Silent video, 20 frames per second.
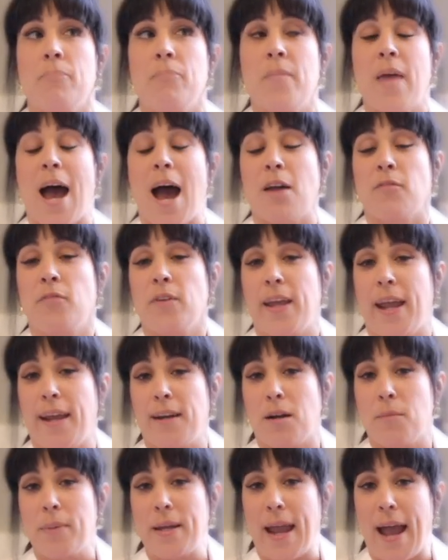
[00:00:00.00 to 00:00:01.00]

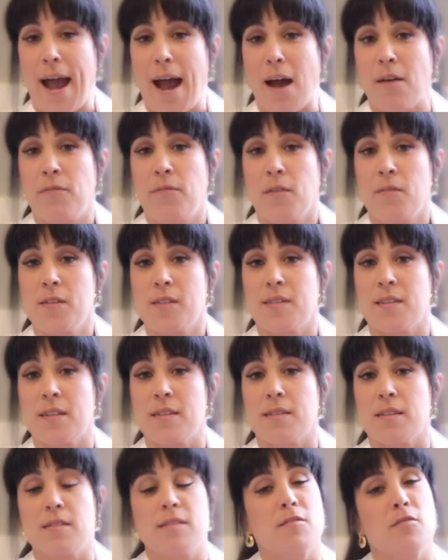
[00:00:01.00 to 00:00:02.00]
advocate on behalf of the
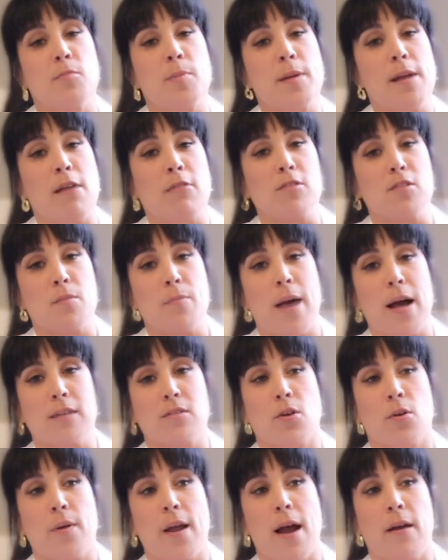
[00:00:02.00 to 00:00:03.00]
citizens of Pinellas and
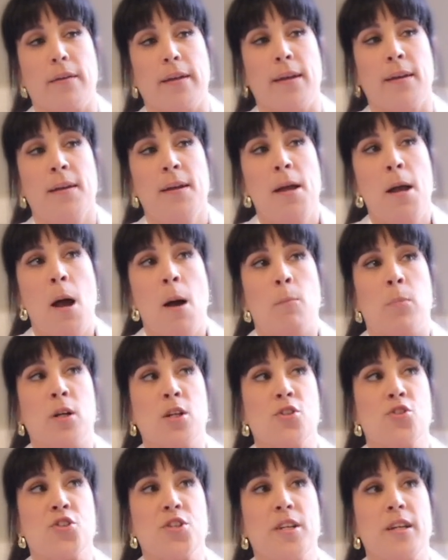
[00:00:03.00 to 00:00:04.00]
Pasco County,
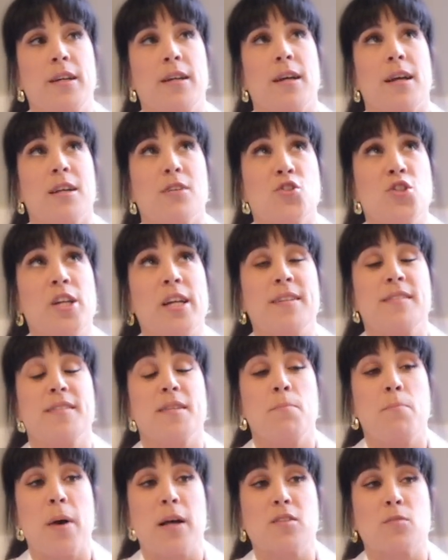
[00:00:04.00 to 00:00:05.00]
but she is
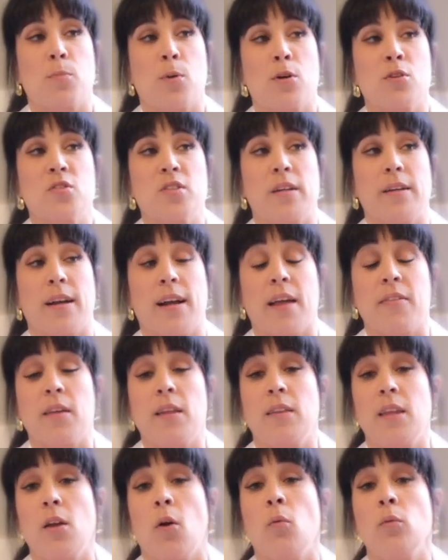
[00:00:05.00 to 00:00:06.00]
the best person, and I
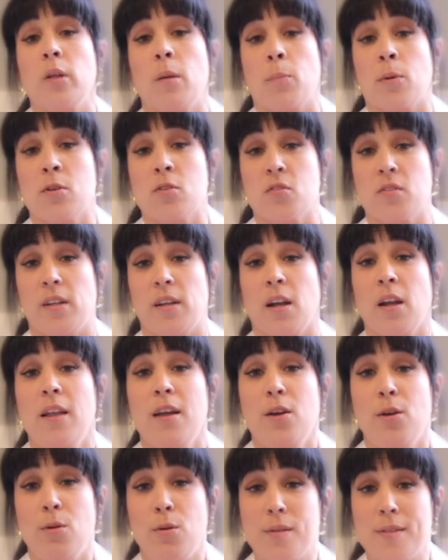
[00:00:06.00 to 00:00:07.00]
think the only person
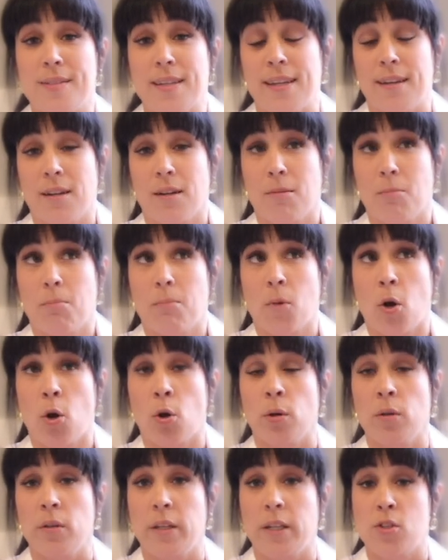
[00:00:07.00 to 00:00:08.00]
who is
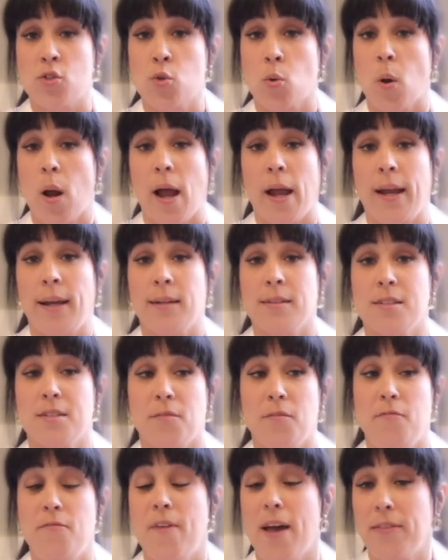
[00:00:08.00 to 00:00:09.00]
currently trying
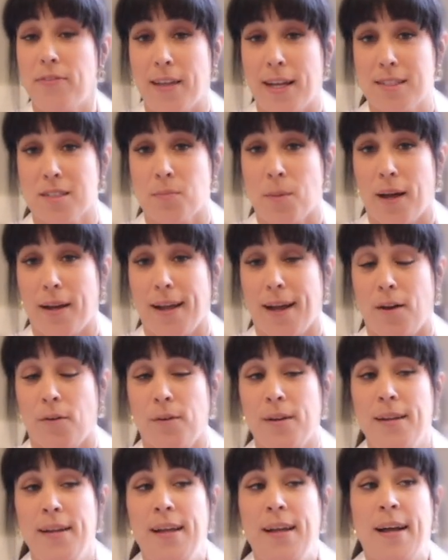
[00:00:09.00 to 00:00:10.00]
to vet that spot
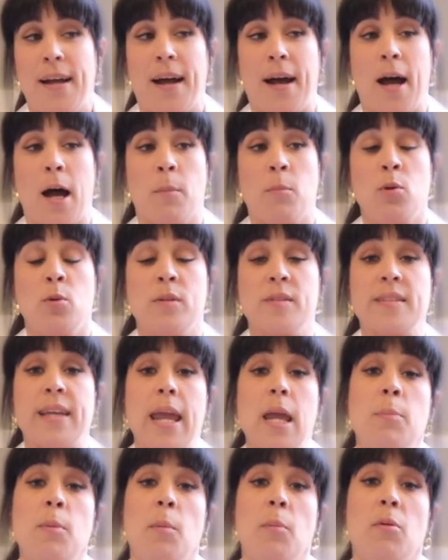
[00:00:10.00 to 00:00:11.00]
out, who is
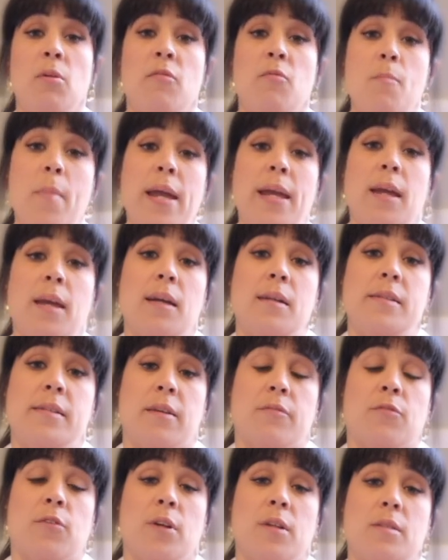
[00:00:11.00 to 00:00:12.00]
capable of making a
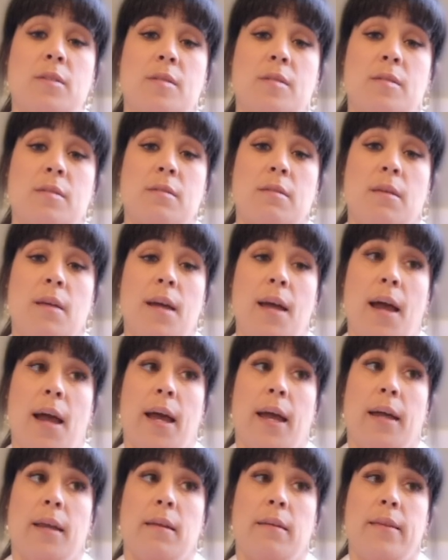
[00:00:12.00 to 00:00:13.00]
difference.
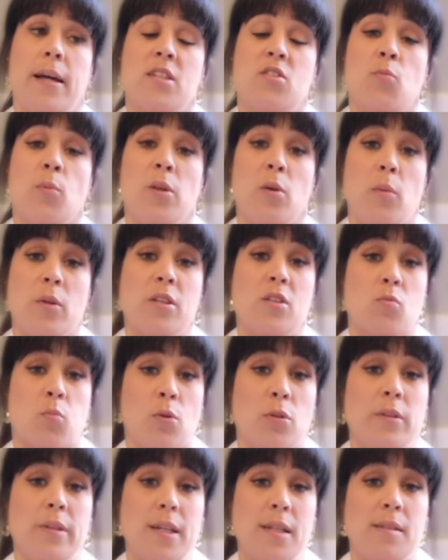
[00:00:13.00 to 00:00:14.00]
And that's really what this
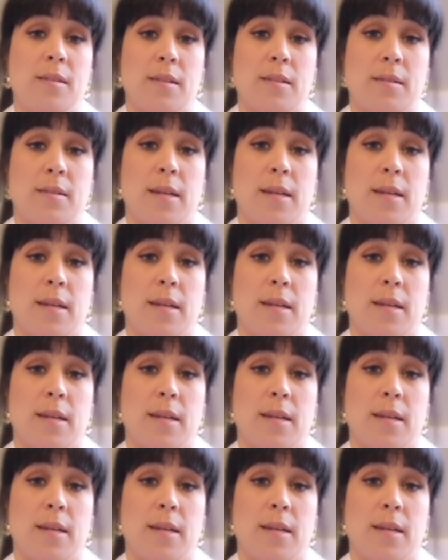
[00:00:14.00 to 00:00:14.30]
world needs these